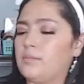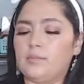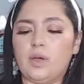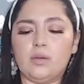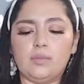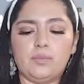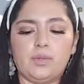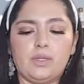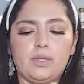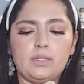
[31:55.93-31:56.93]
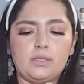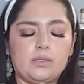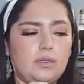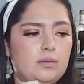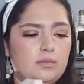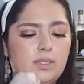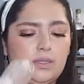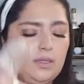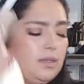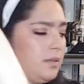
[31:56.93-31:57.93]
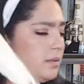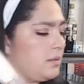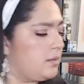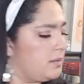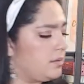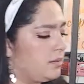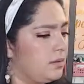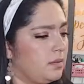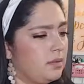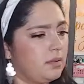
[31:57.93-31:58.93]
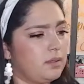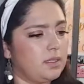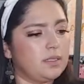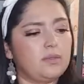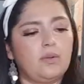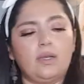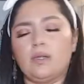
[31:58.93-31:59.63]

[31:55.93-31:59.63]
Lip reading: Mom, ¿me puedes meter esto a la